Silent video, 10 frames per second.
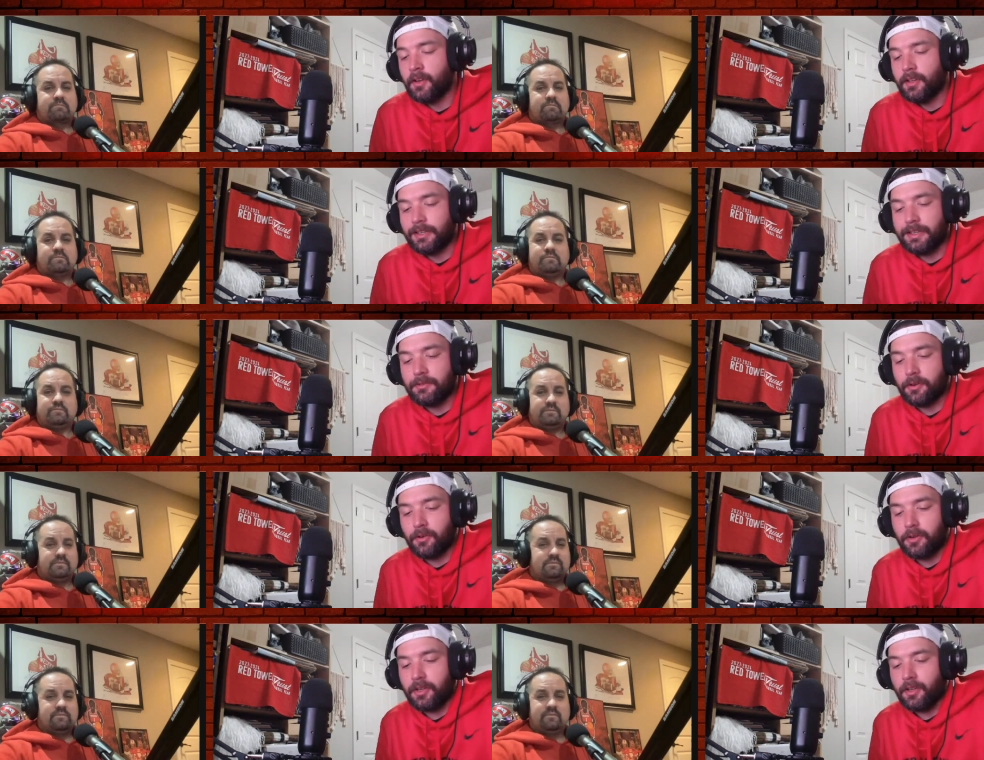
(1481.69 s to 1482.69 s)

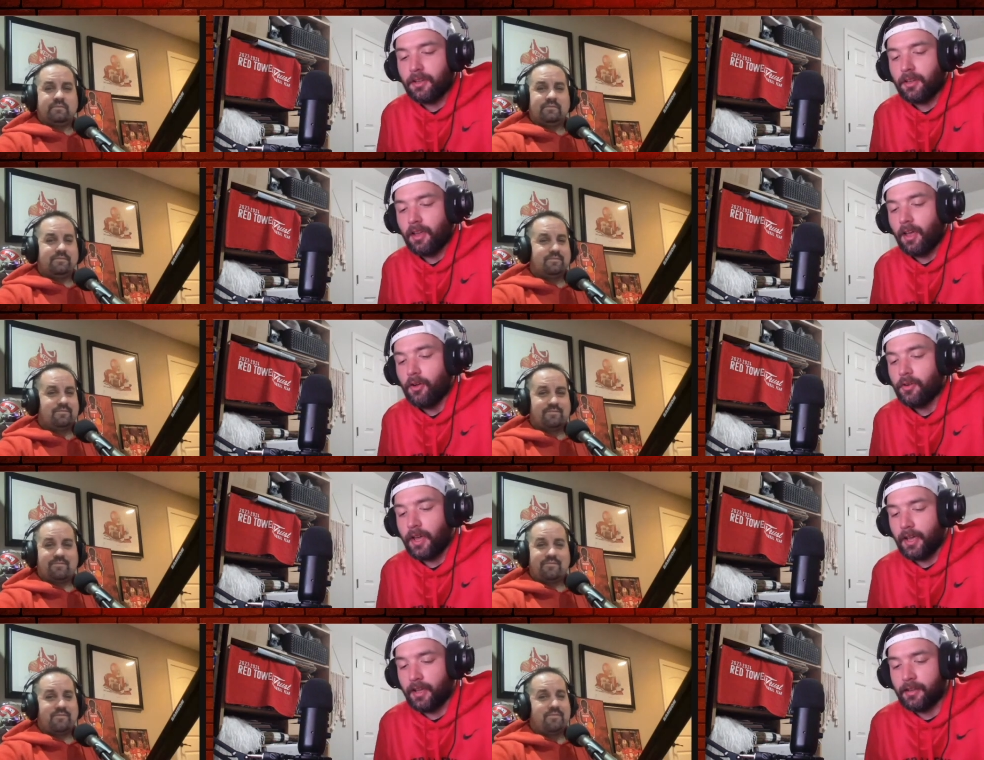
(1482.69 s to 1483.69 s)
Speaker 1: Leroy
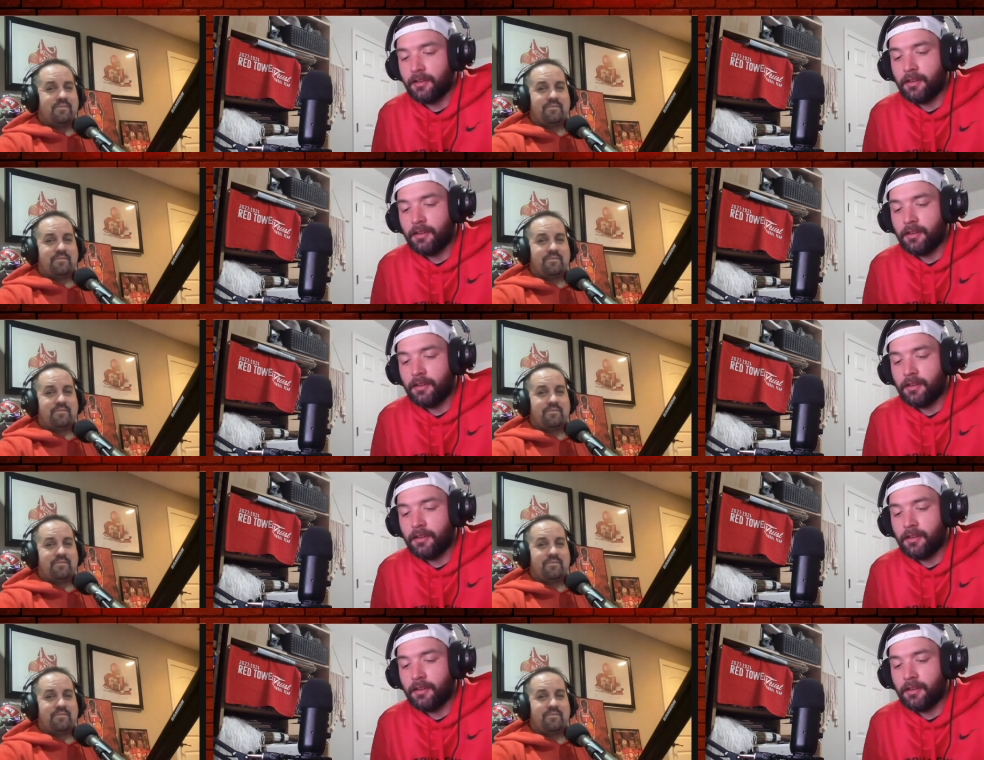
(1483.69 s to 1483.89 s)
Odahai.